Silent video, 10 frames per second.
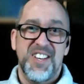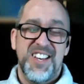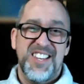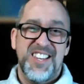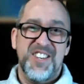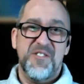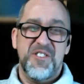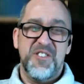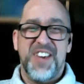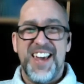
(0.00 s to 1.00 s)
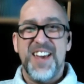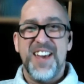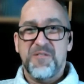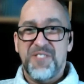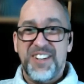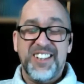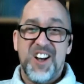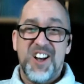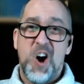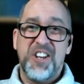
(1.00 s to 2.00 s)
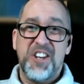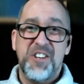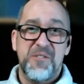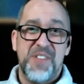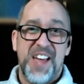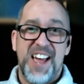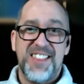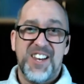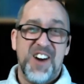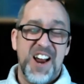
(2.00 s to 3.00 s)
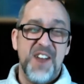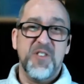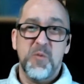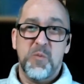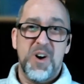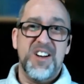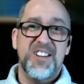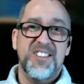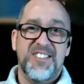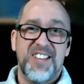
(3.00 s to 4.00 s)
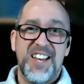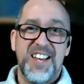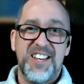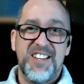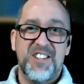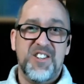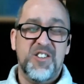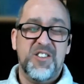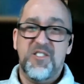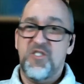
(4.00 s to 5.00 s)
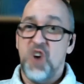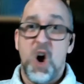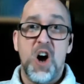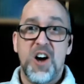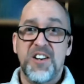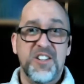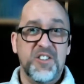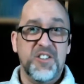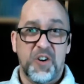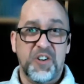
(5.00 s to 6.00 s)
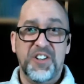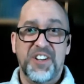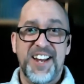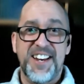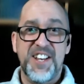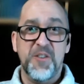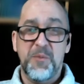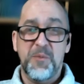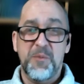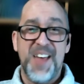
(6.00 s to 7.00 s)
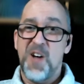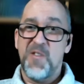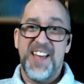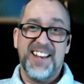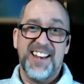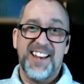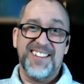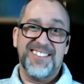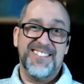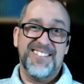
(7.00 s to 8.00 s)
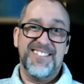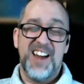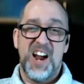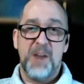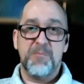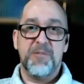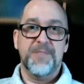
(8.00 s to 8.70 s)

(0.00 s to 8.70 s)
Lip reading: you can't really argue that there ever was a John circulating without that last chapter.